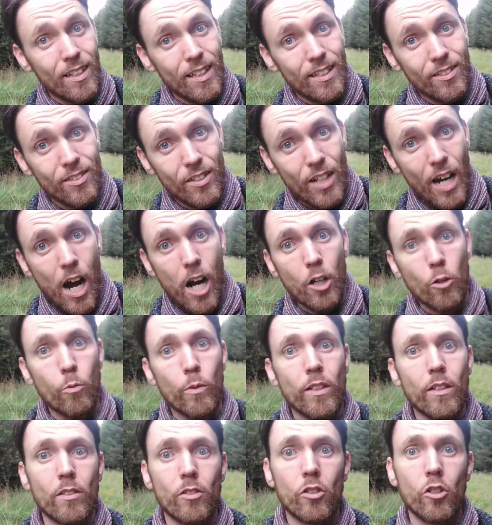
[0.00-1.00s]
start
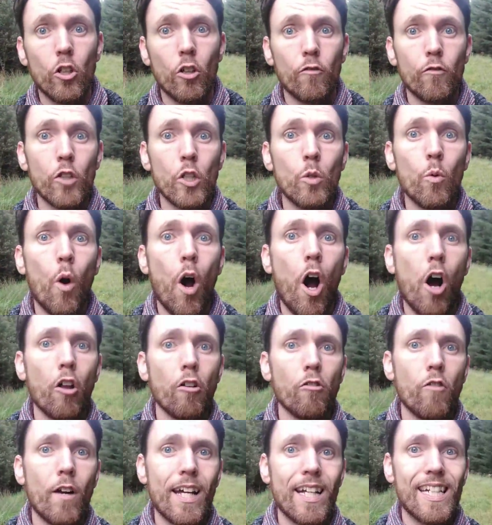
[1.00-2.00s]
with the stuff you
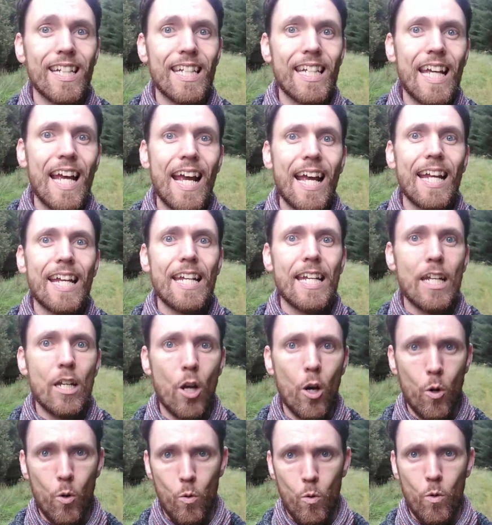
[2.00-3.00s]
already
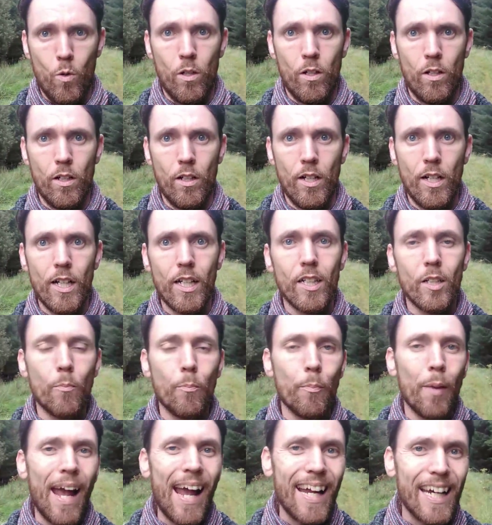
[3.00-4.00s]
know.
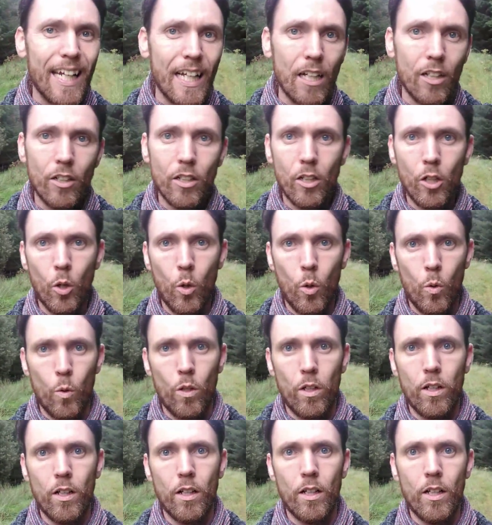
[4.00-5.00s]
Depending on the
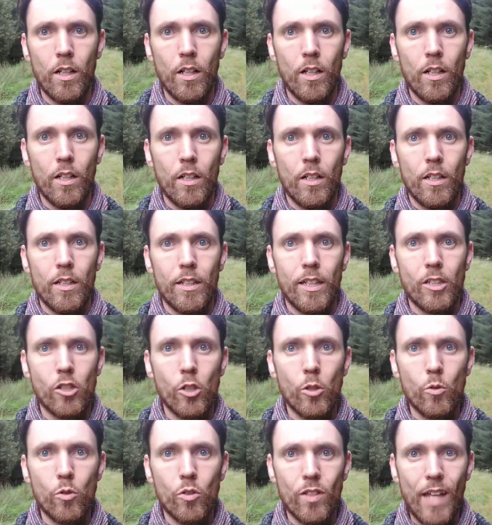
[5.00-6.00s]
goal that
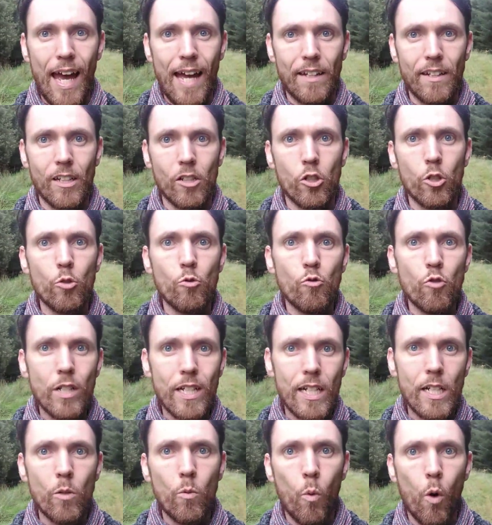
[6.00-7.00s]
you set, that you
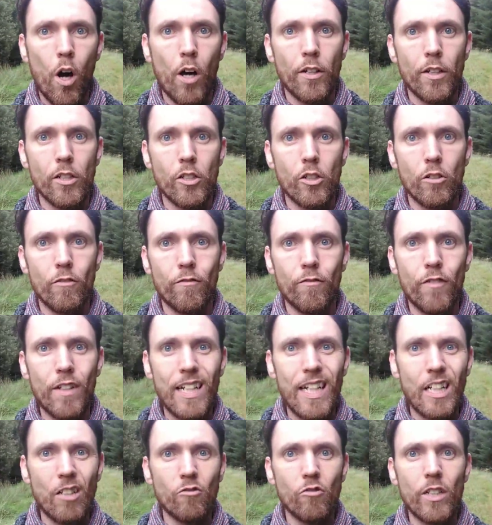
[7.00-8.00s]
really want and you're
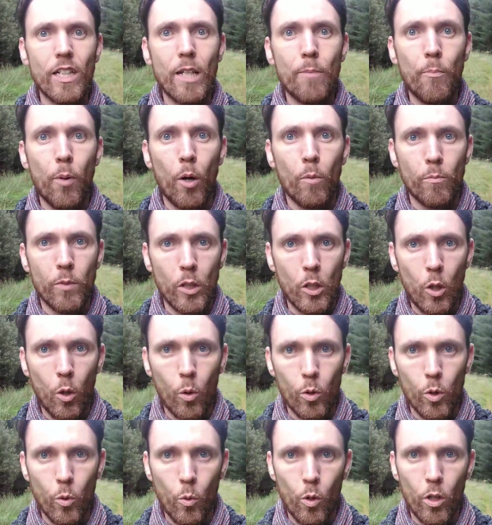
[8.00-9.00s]
feeling really pumped to go
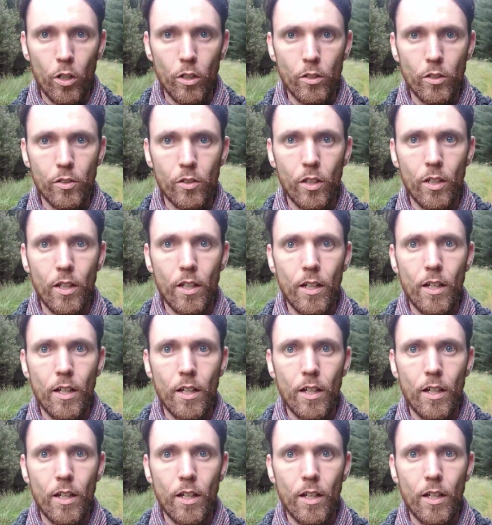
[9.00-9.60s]
towards,